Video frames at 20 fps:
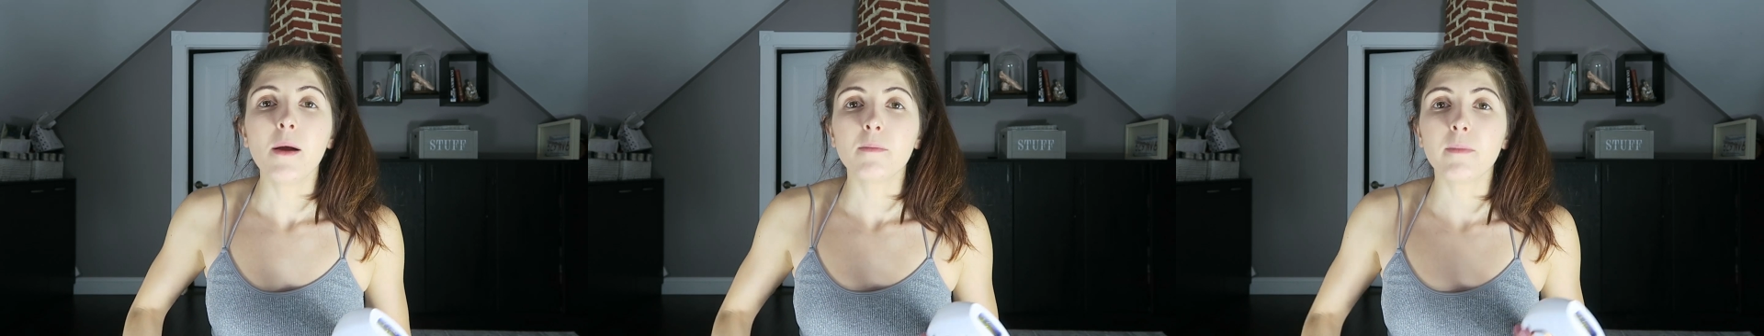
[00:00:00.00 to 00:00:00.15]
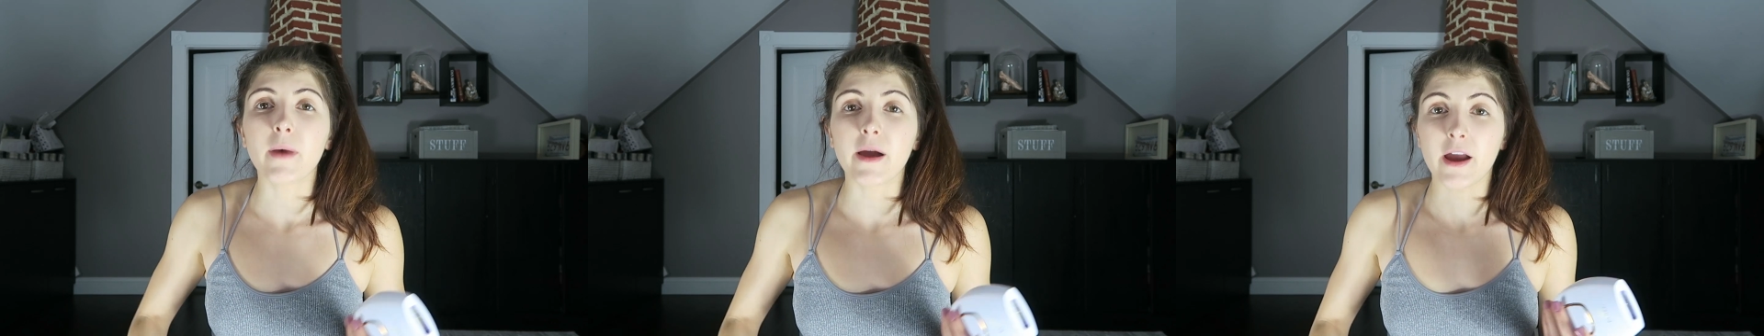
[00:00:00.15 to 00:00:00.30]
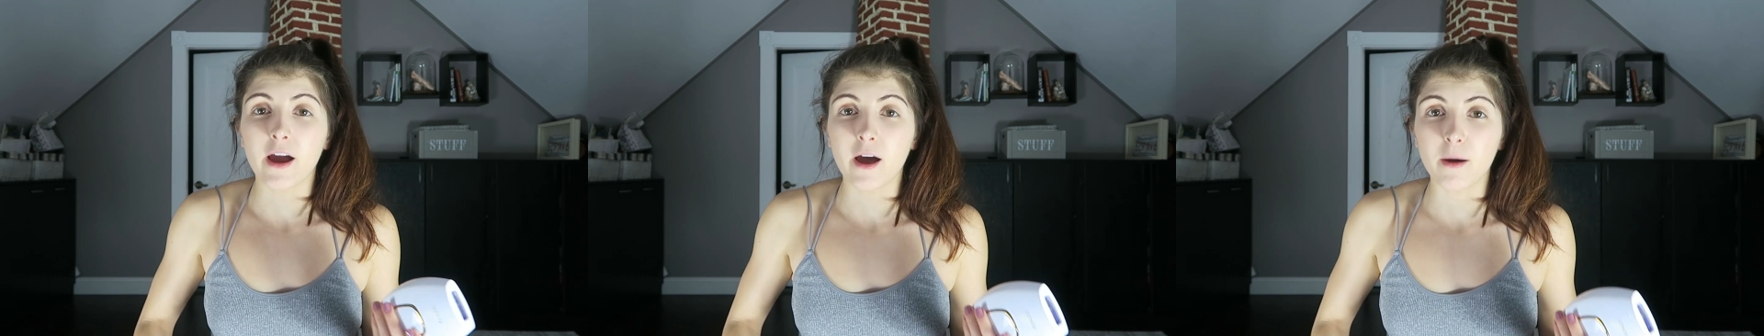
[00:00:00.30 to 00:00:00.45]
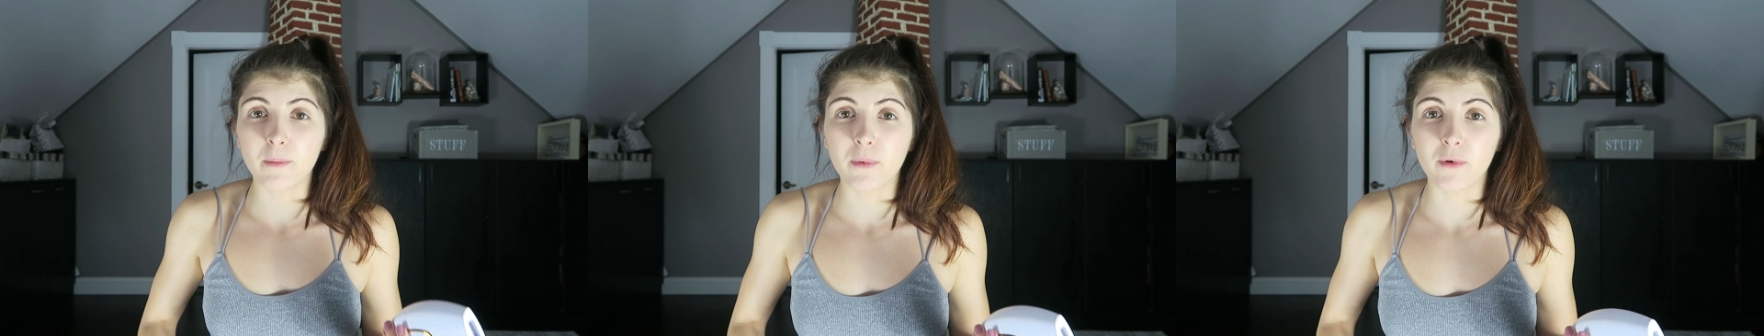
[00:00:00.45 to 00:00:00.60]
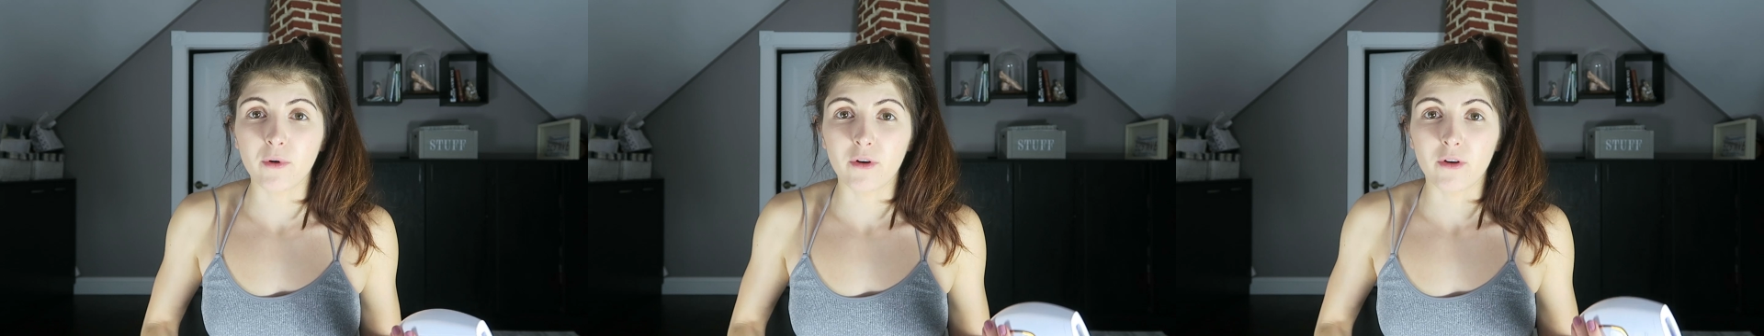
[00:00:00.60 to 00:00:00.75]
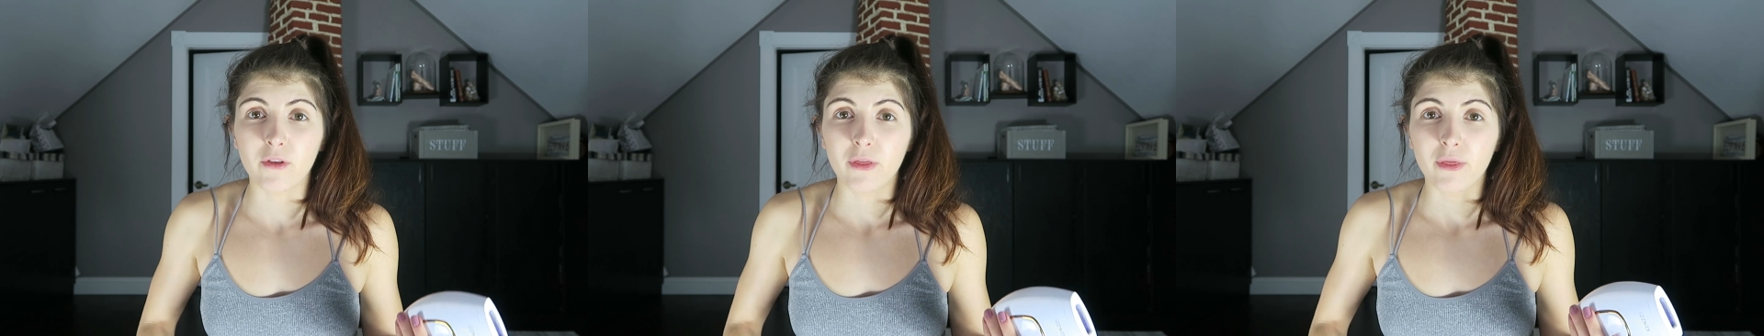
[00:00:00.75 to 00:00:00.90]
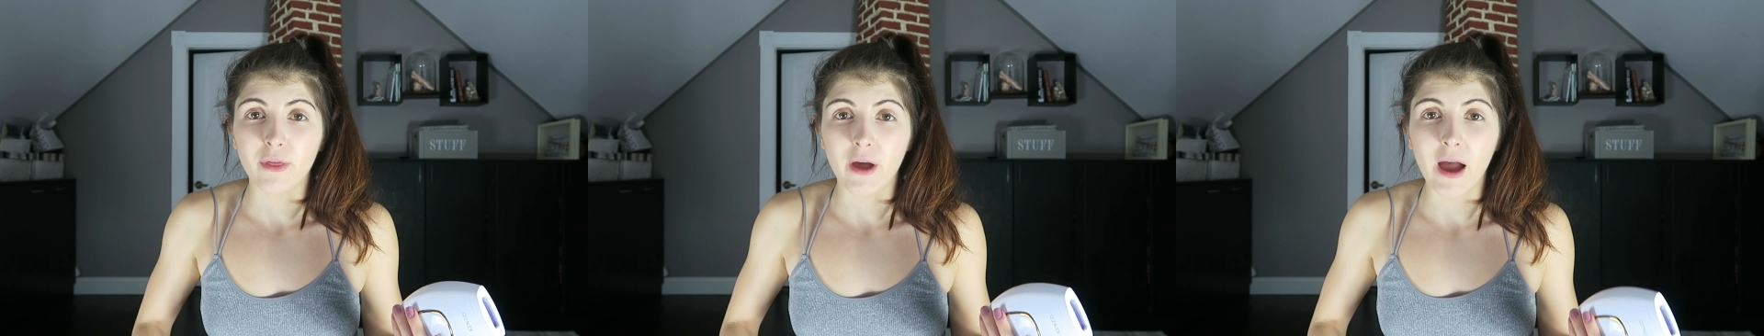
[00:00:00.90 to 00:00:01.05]
my
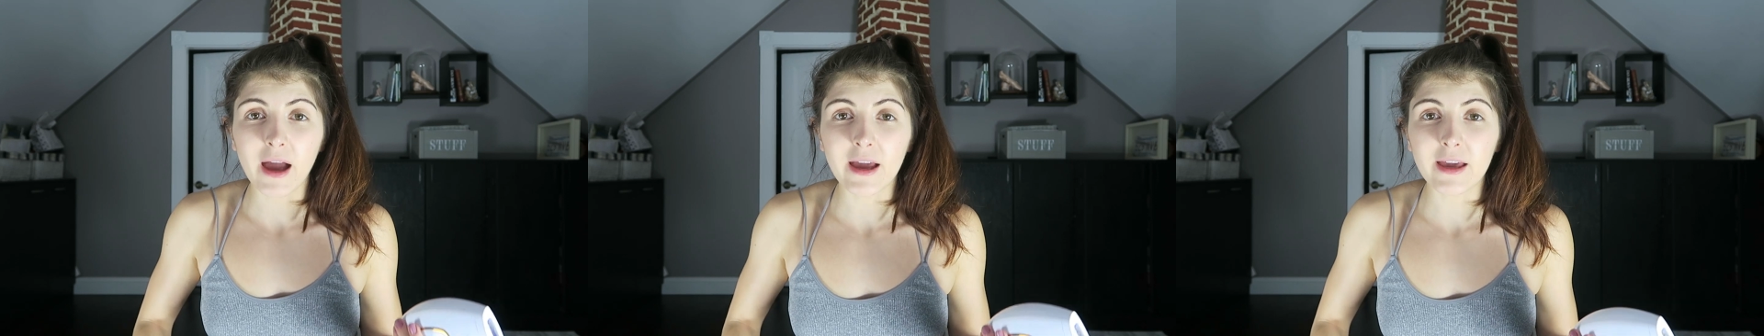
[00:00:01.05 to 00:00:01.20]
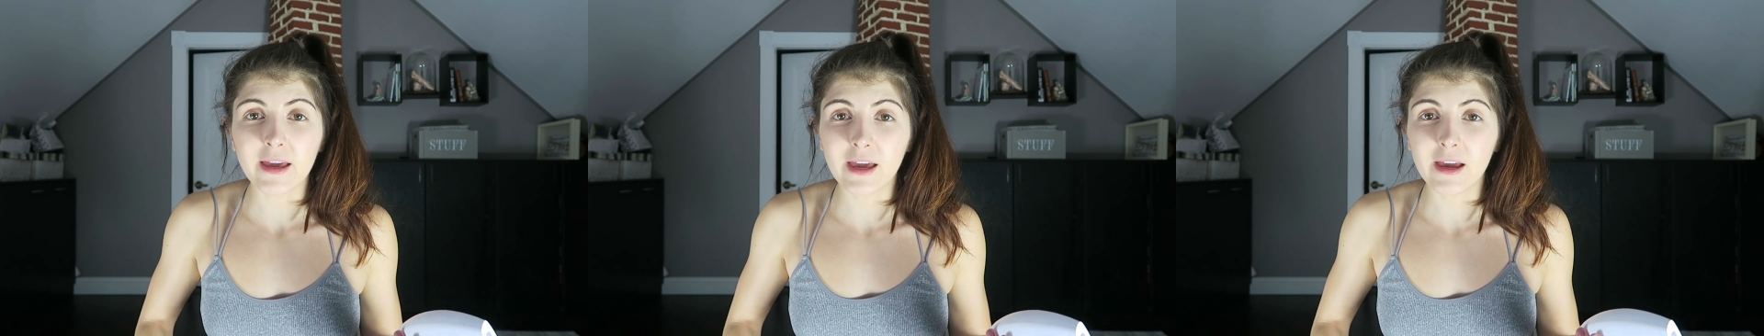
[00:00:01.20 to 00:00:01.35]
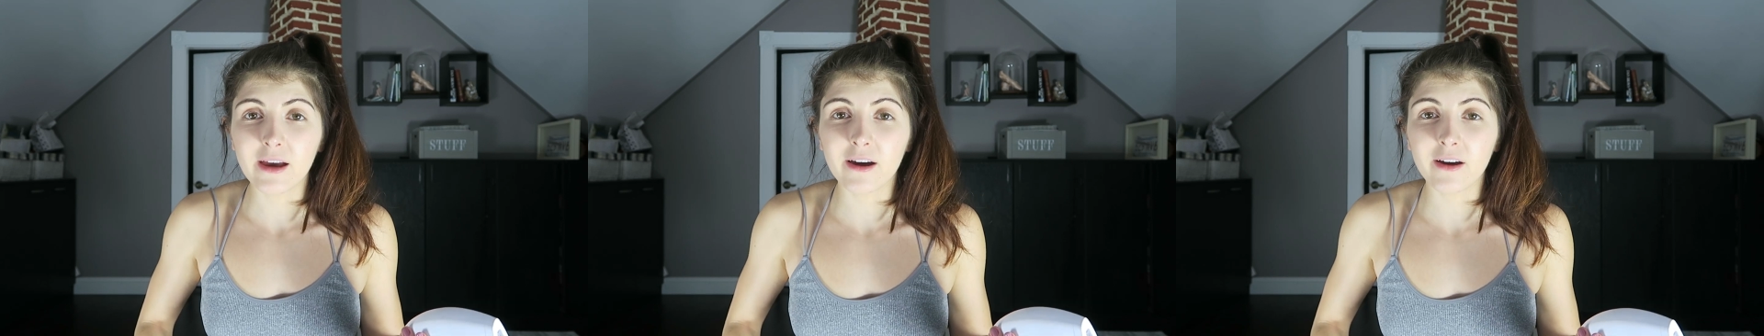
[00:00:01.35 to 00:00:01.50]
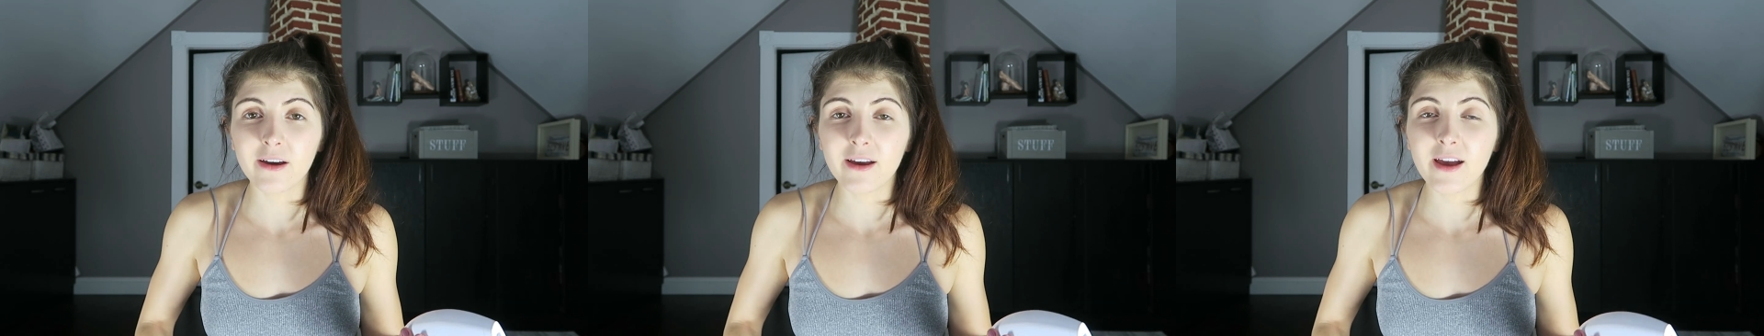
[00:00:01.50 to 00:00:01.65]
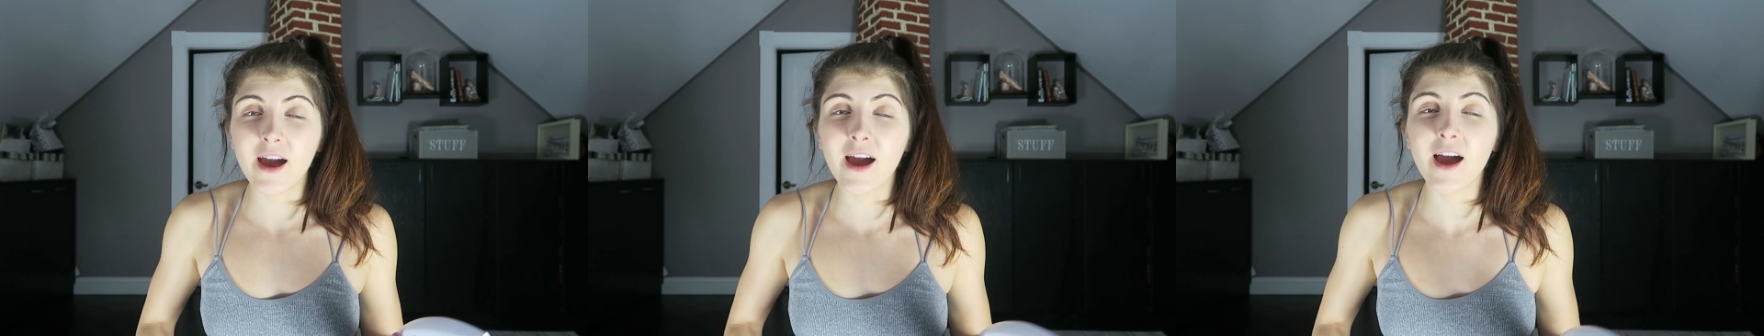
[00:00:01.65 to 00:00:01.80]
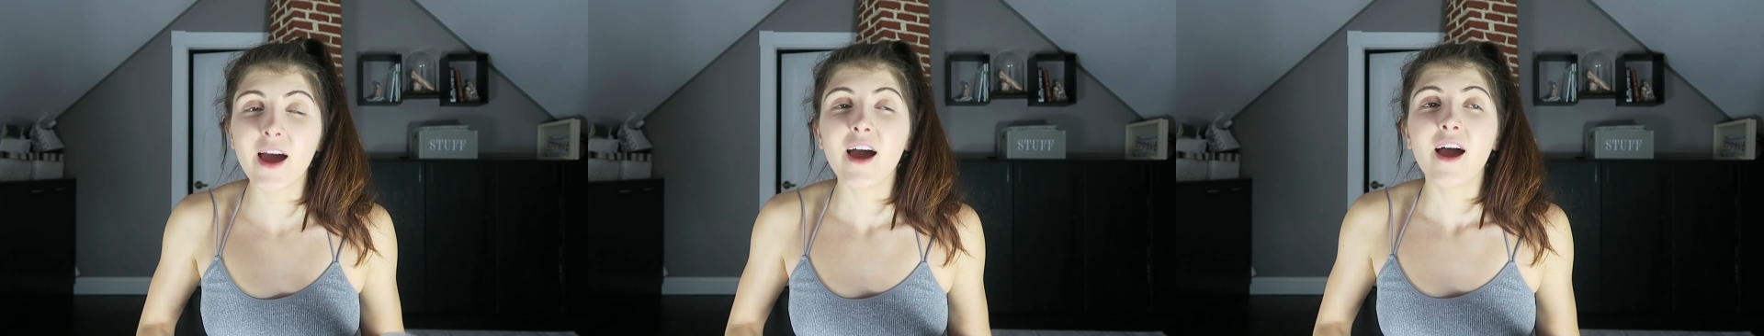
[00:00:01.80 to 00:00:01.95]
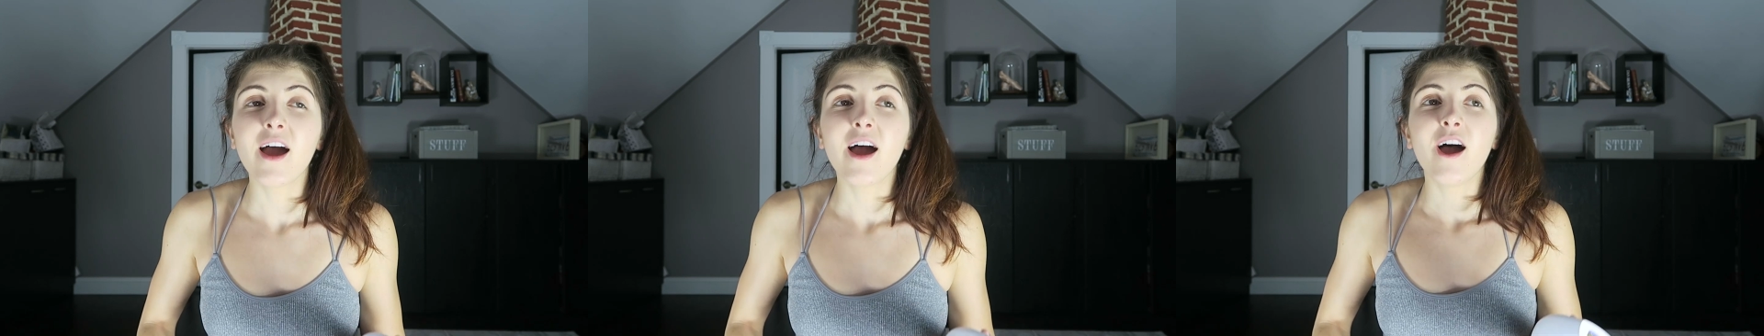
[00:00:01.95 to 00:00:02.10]
upper thigh
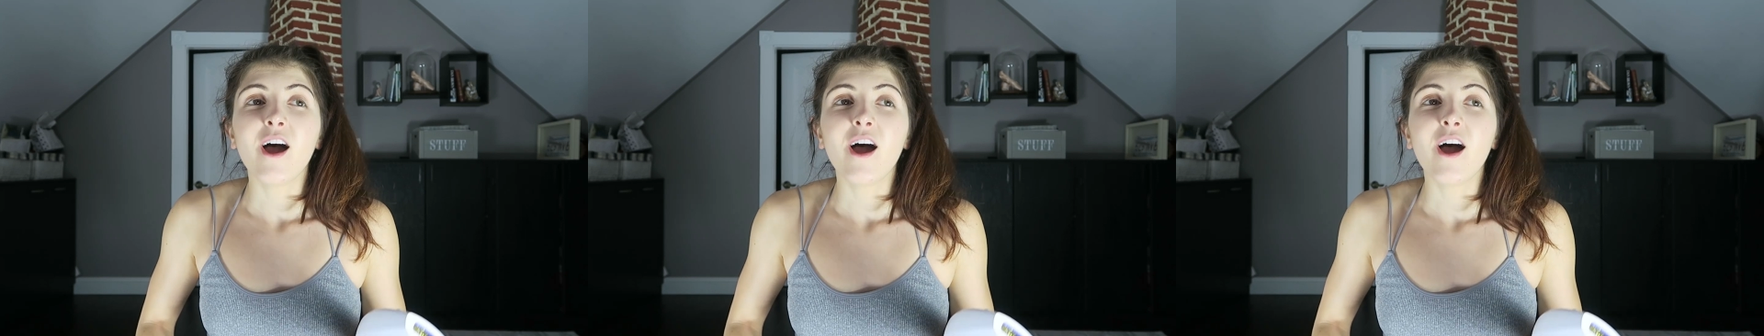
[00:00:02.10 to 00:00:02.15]
area.